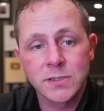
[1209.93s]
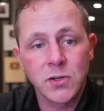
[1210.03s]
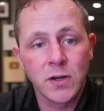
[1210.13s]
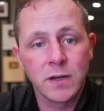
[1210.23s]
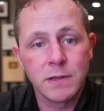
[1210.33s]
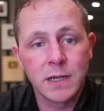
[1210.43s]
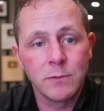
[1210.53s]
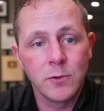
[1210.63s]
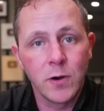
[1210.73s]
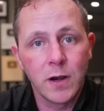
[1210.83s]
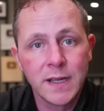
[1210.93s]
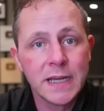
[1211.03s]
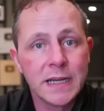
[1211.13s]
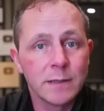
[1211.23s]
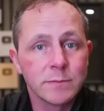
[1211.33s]
starting to become aware.
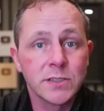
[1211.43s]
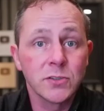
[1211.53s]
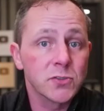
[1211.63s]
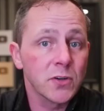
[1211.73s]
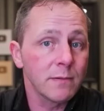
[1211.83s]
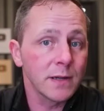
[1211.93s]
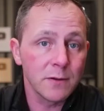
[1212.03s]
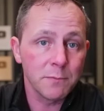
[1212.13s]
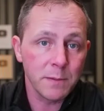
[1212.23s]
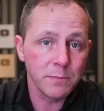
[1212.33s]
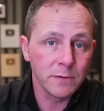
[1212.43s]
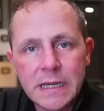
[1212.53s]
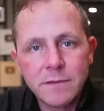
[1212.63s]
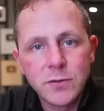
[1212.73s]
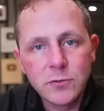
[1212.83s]
I'm still describing other people.
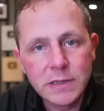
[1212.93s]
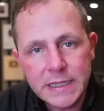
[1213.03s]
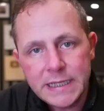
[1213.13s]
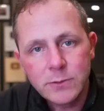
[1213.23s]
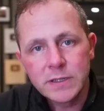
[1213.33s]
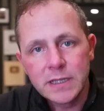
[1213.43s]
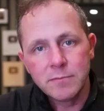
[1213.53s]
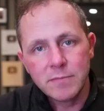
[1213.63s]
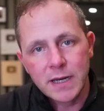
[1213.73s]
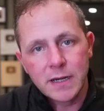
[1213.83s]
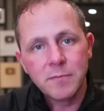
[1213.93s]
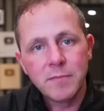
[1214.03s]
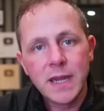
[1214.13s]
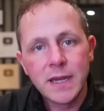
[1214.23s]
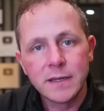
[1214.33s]
If you lead with the embedded
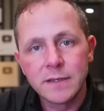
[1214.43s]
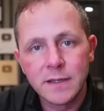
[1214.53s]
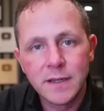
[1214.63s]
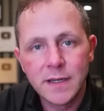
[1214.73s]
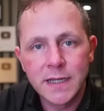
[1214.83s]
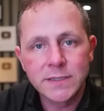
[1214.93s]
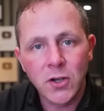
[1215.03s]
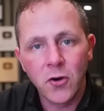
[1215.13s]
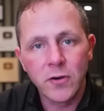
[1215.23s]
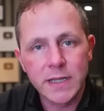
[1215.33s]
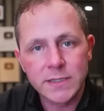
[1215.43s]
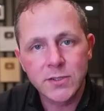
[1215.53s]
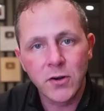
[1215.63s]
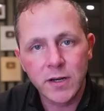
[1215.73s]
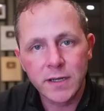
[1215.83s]
command, it's already
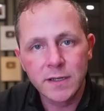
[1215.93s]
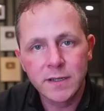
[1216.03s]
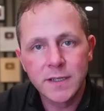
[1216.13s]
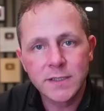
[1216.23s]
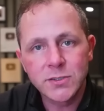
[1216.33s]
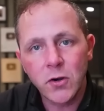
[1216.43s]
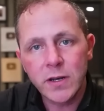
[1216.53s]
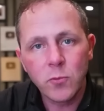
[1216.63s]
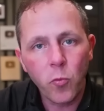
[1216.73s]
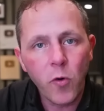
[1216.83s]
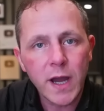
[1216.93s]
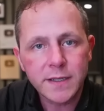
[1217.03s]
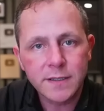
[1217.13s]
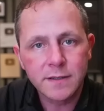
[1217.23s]
started. Started what?